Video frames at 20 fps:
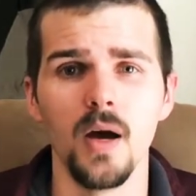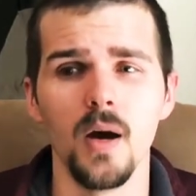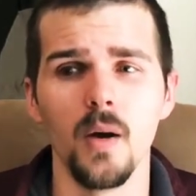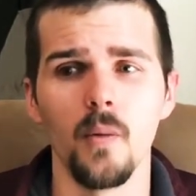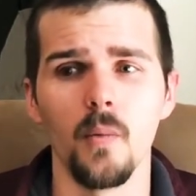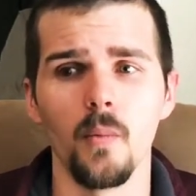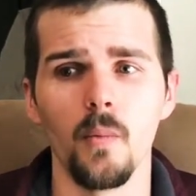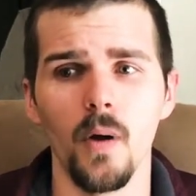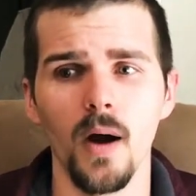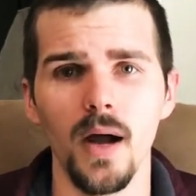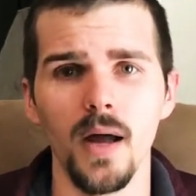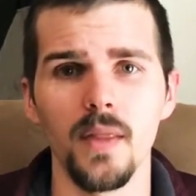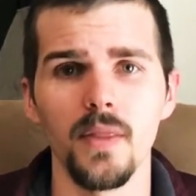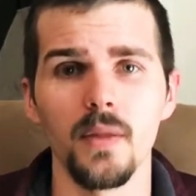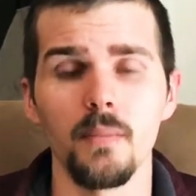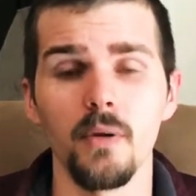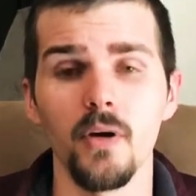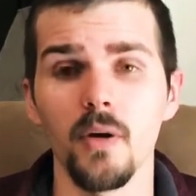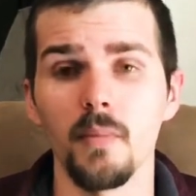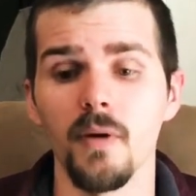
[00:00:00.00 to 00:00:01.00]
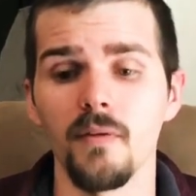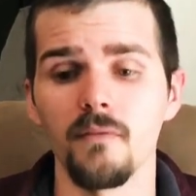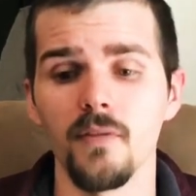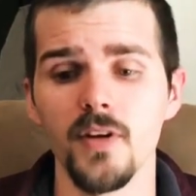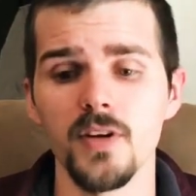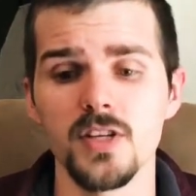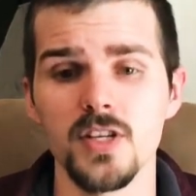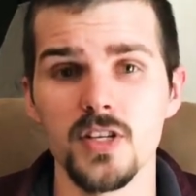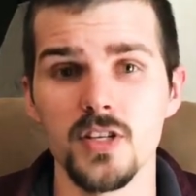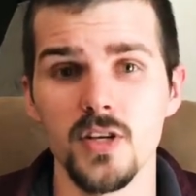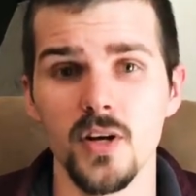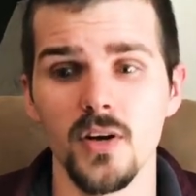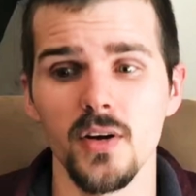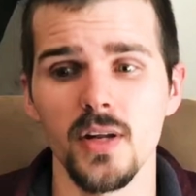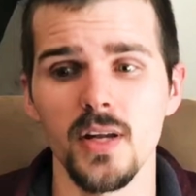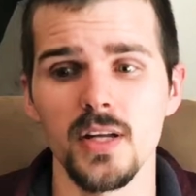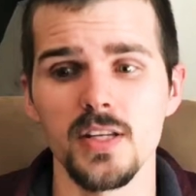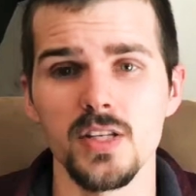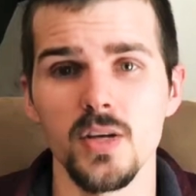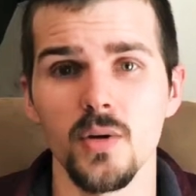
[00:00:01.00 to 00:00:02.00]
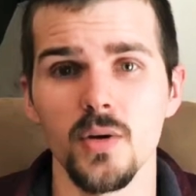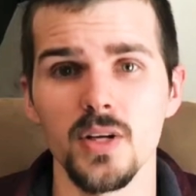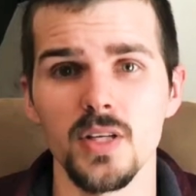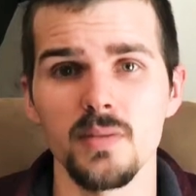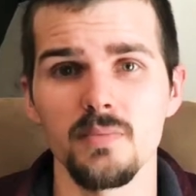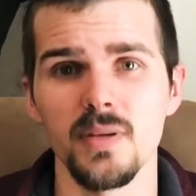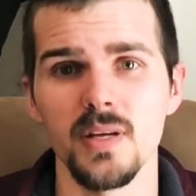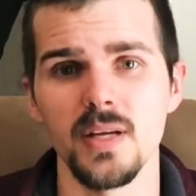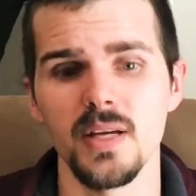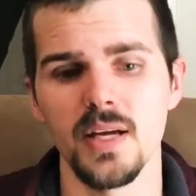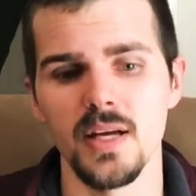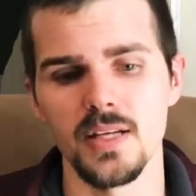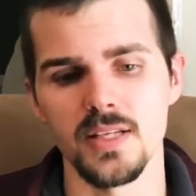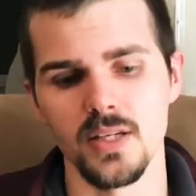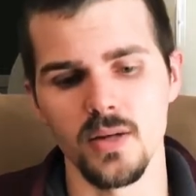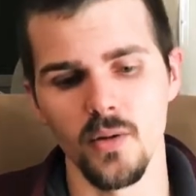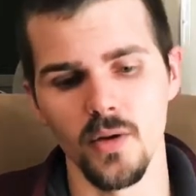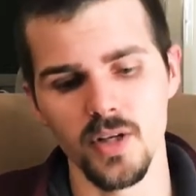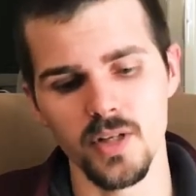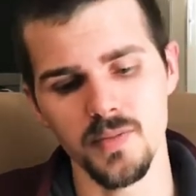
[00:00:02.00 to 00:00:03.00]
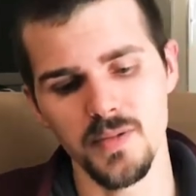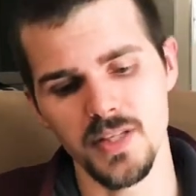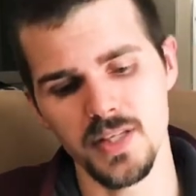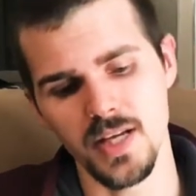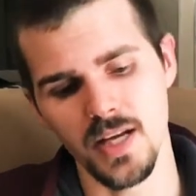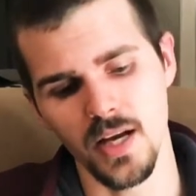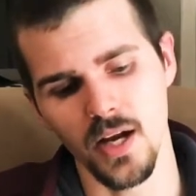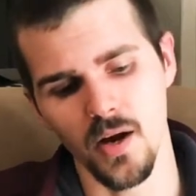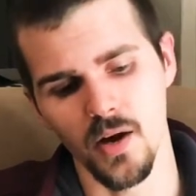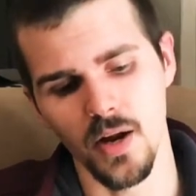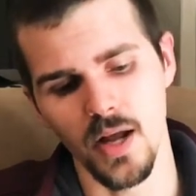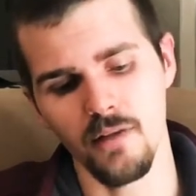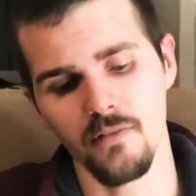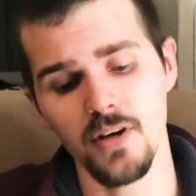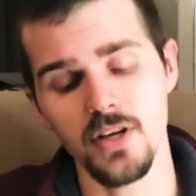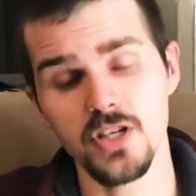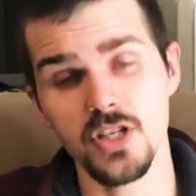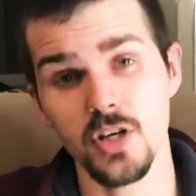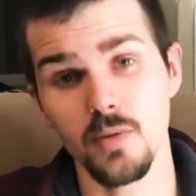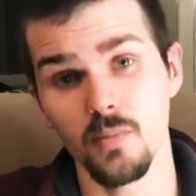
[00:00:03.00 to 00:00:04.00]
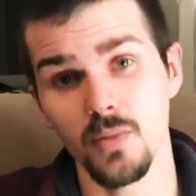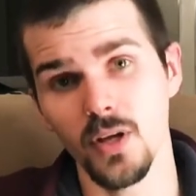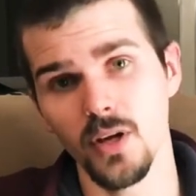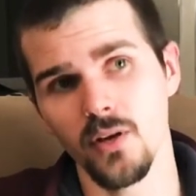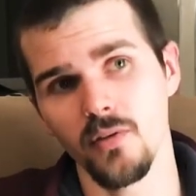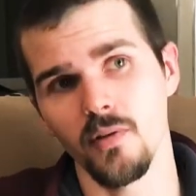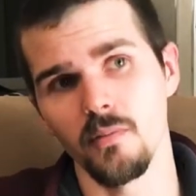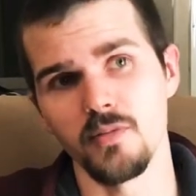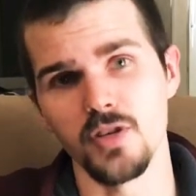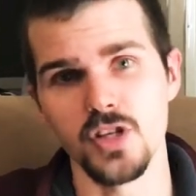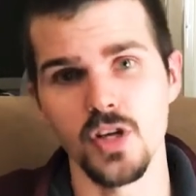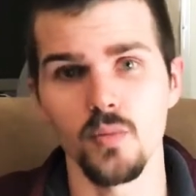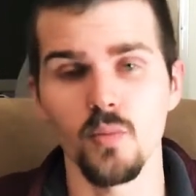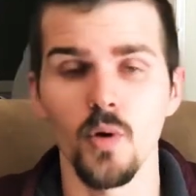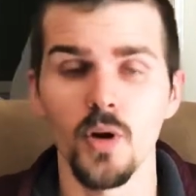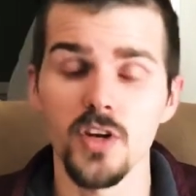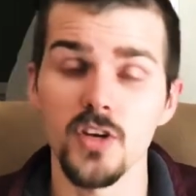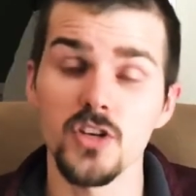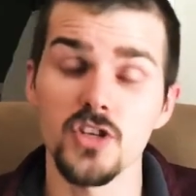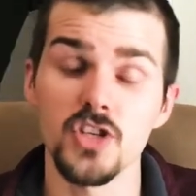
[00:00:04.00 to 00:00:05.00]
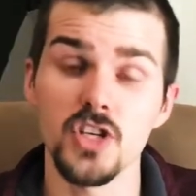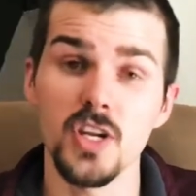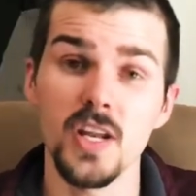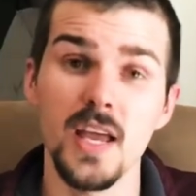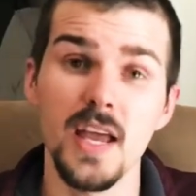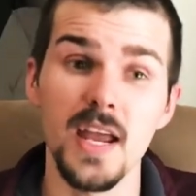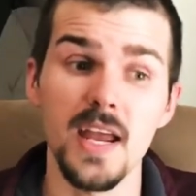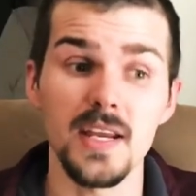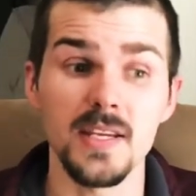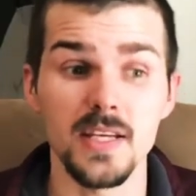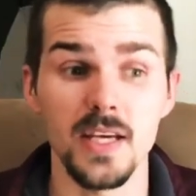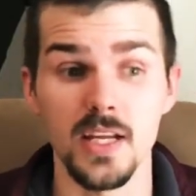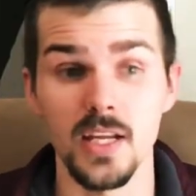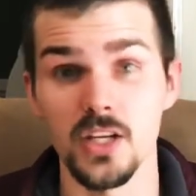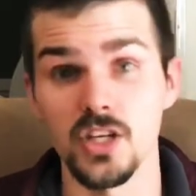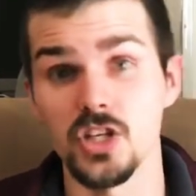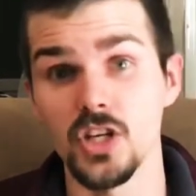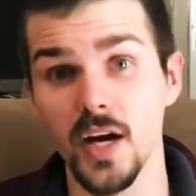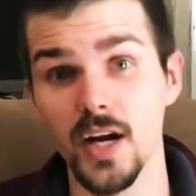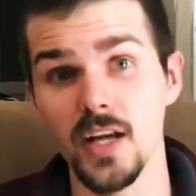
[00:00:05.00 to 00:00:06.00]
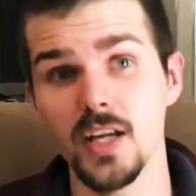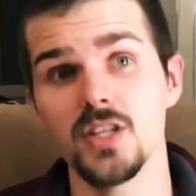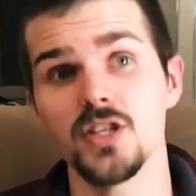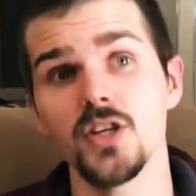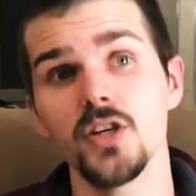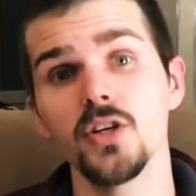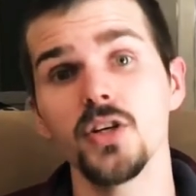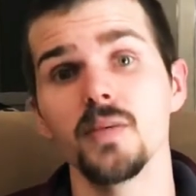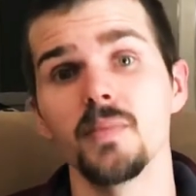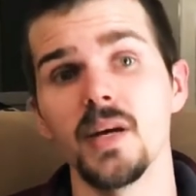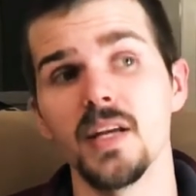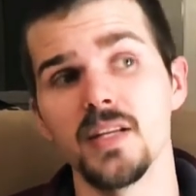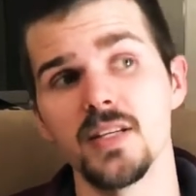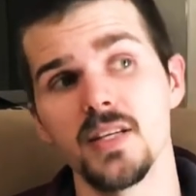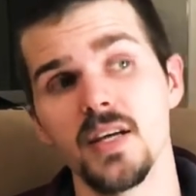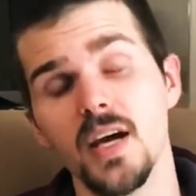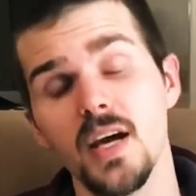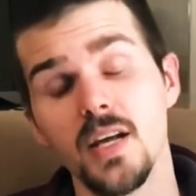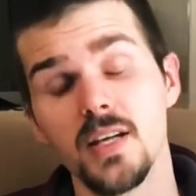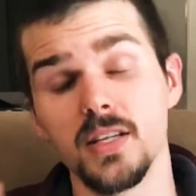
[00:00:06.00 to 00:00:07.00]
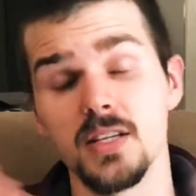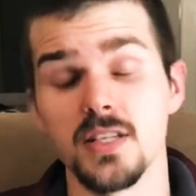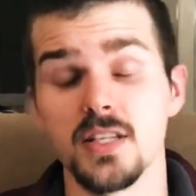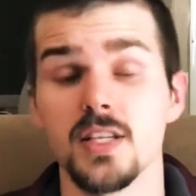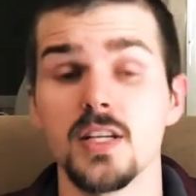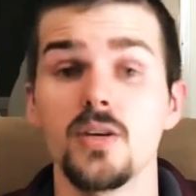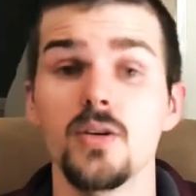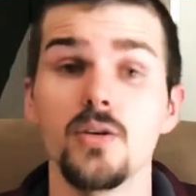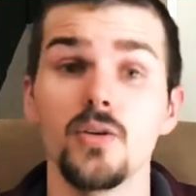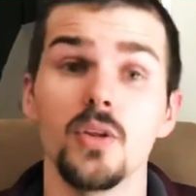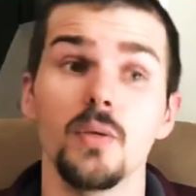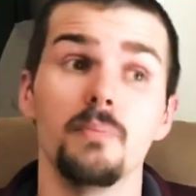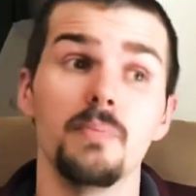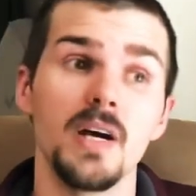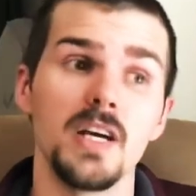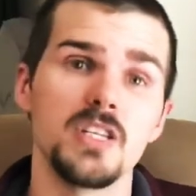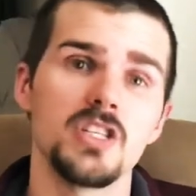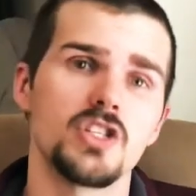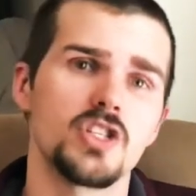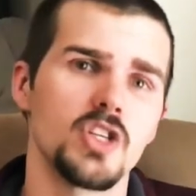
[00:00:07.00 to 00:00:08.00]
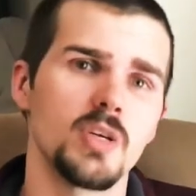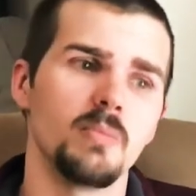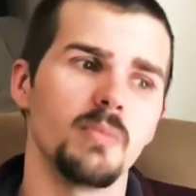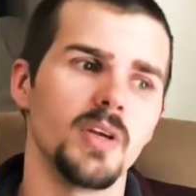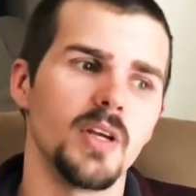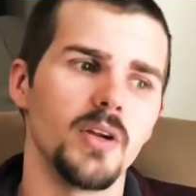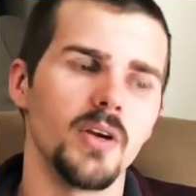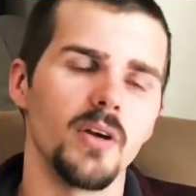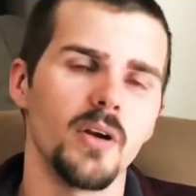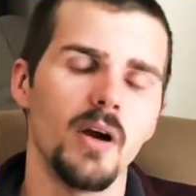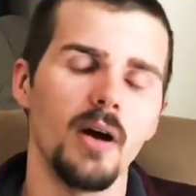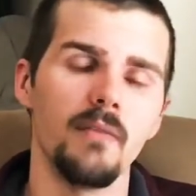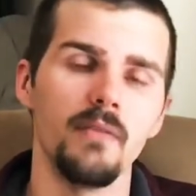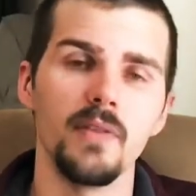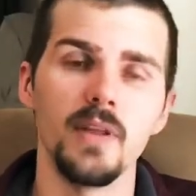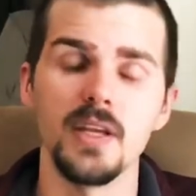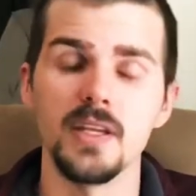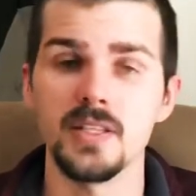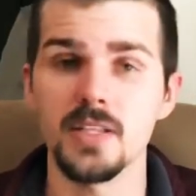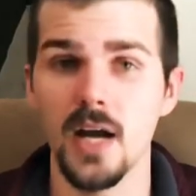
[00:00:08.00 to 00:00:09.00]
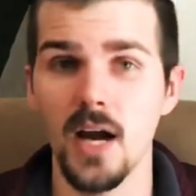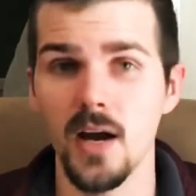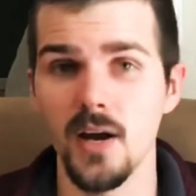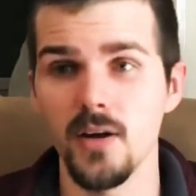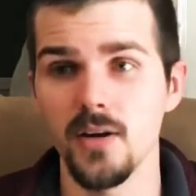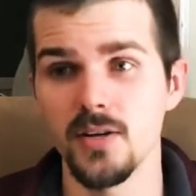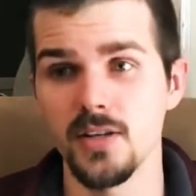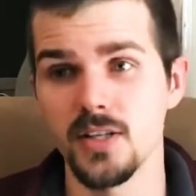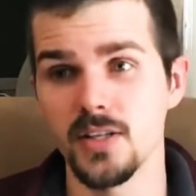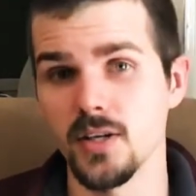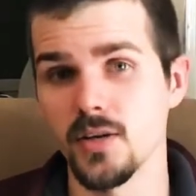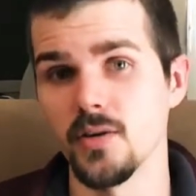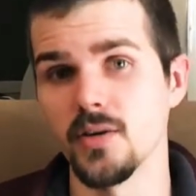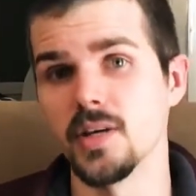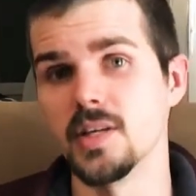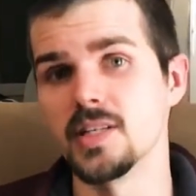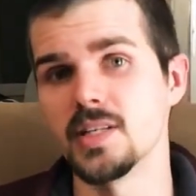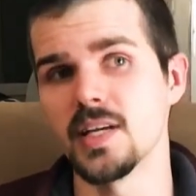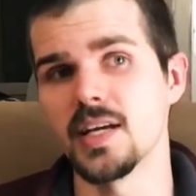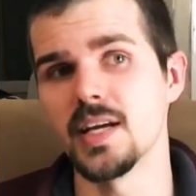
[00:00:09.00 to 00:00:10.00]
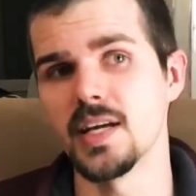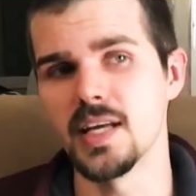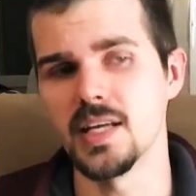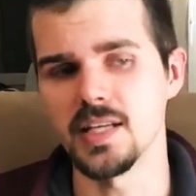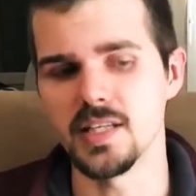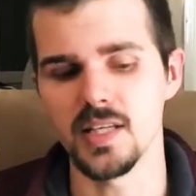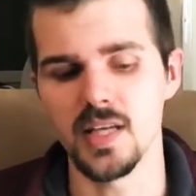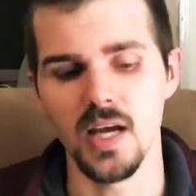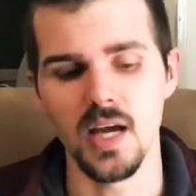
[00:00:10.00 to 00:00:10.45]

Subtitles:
What the Pokemon Vs Tourney is going to be taking on every gym leader from Gen 1 to Gen 8 in a giant tournament to see who the best gym leader of the entire series is.